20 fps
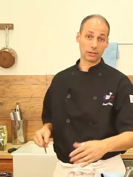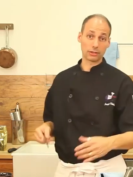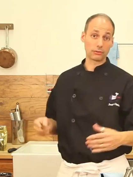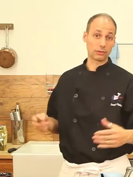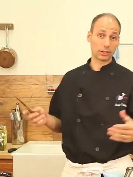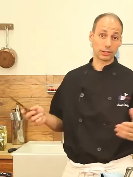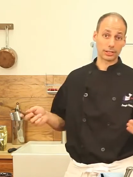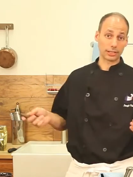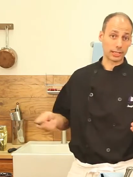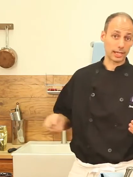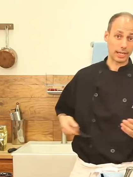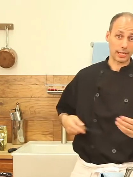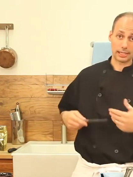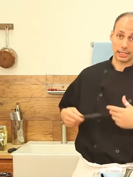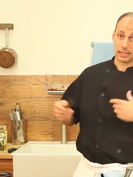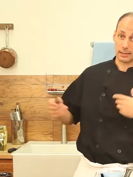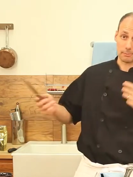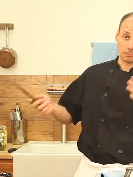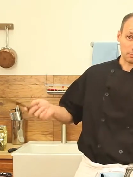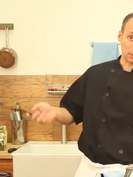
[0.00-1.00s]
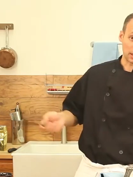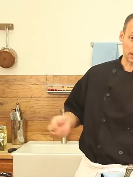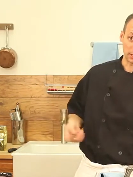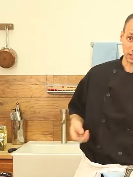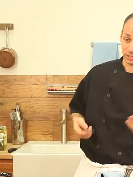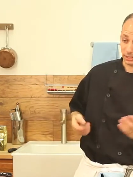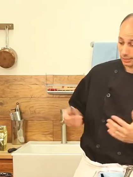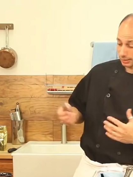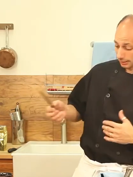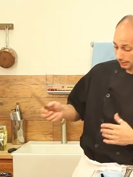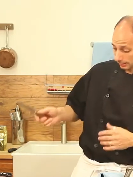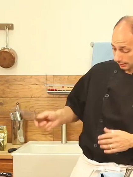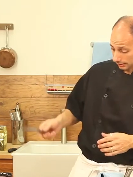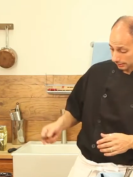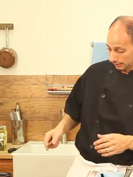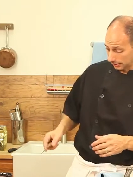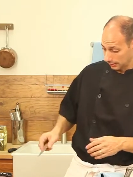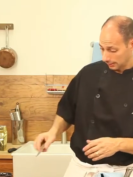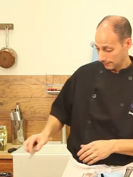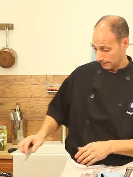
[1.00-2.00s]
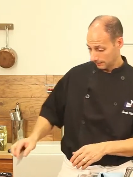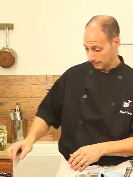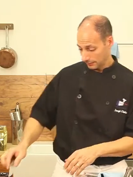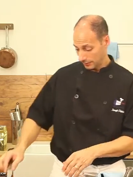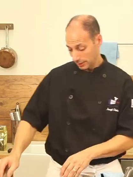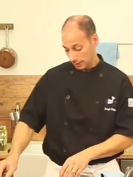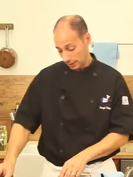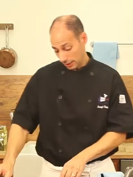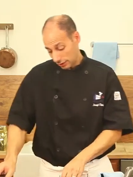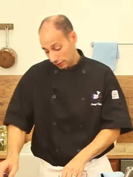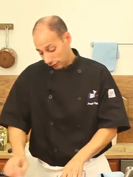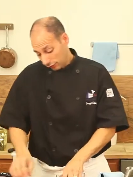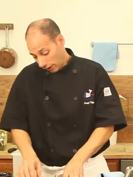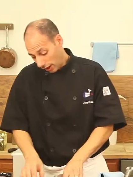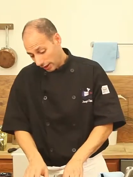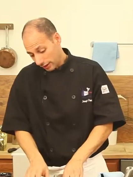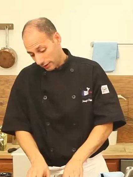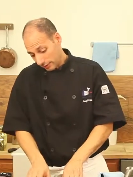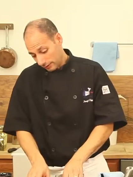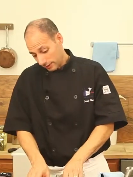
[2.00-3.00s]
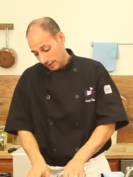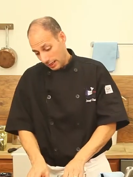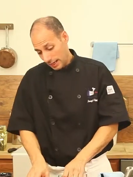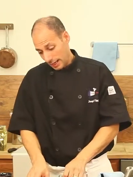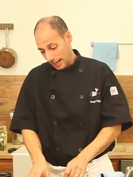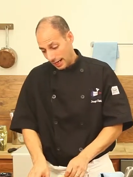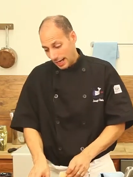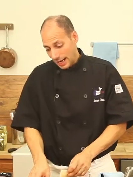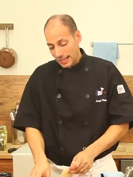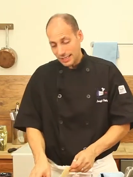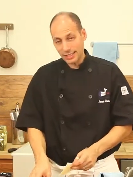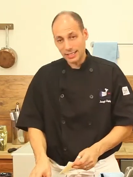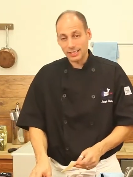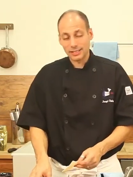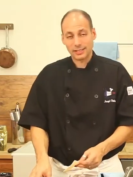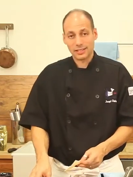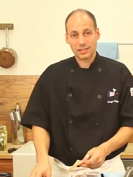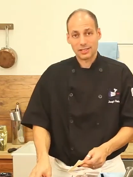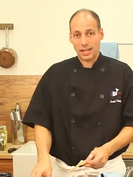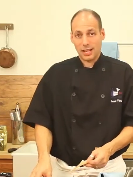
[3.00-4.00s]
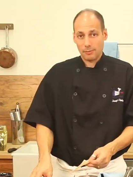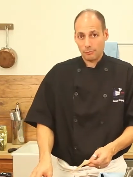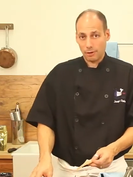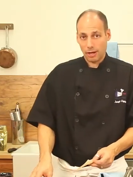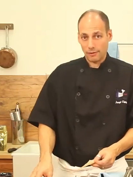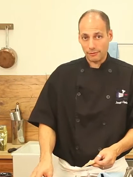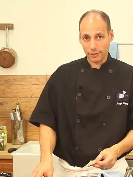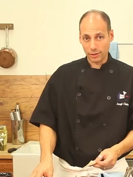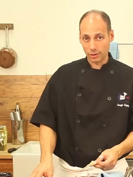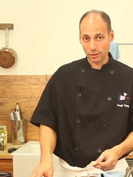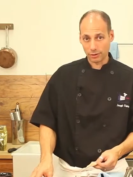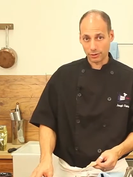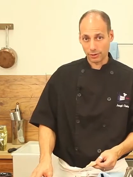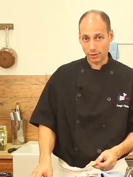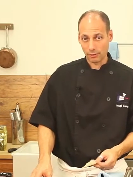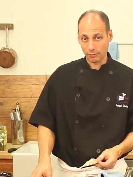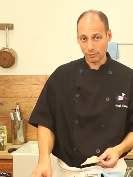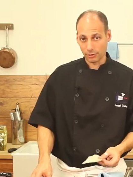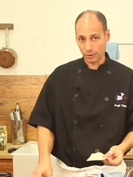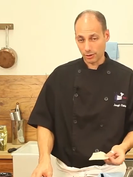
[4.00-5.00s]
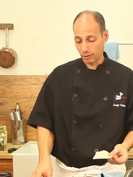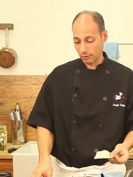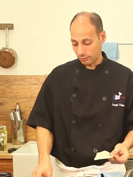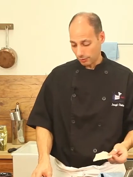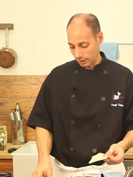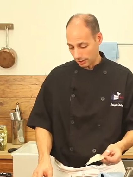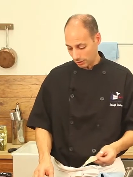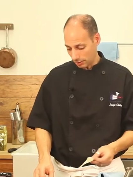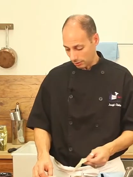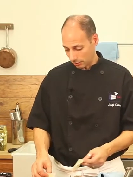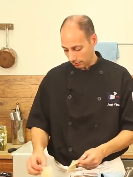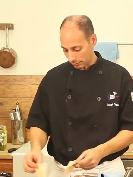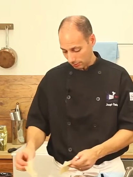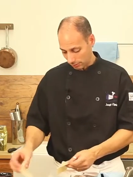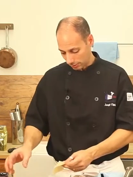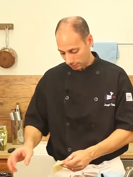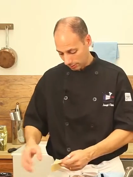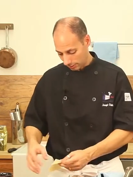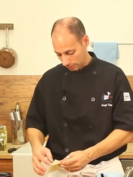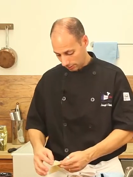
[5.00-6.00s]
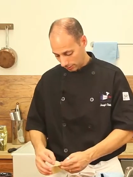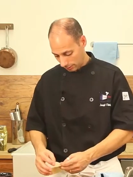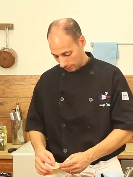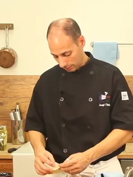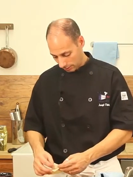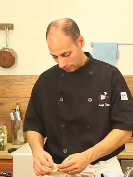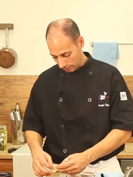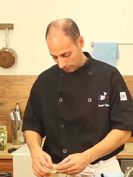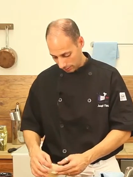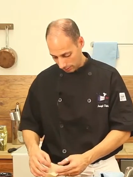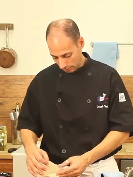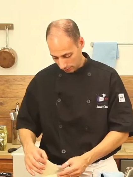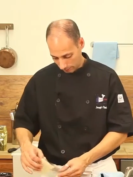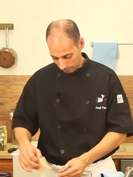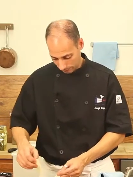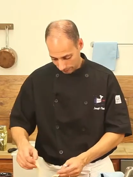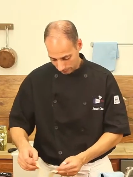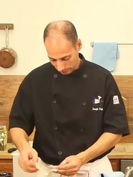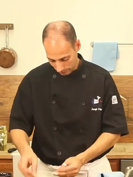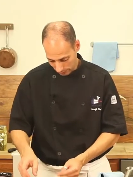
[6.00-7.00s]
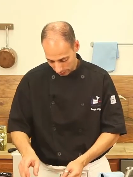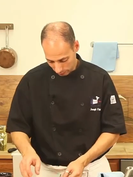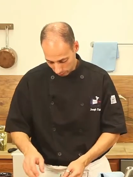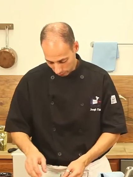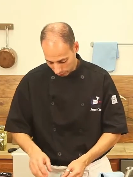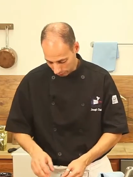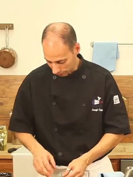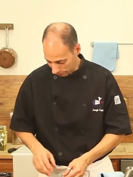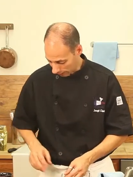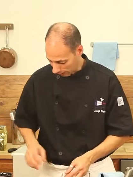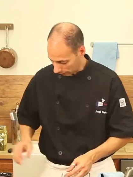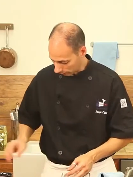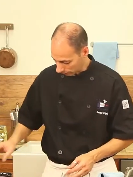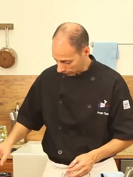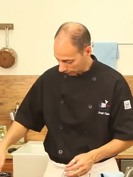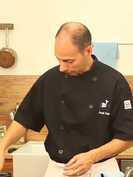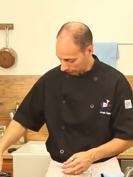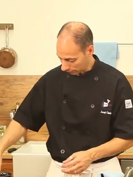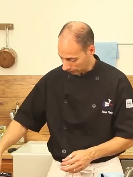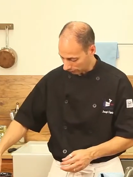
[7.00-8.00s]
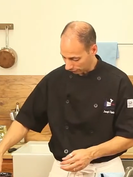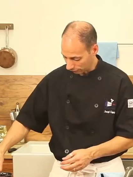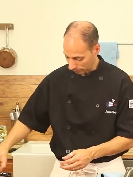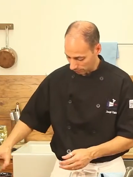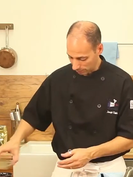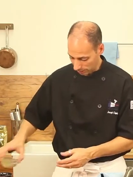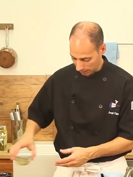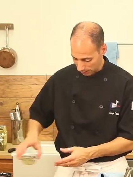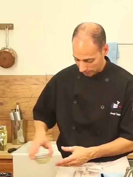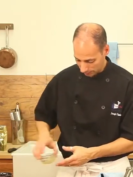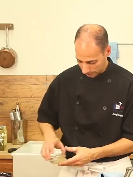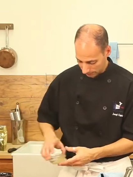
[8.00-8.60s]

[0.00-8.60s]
You really can't keep mixing, and it's fun. And I hate to eat the same ravioli over and over. I do. So this works out really good for me.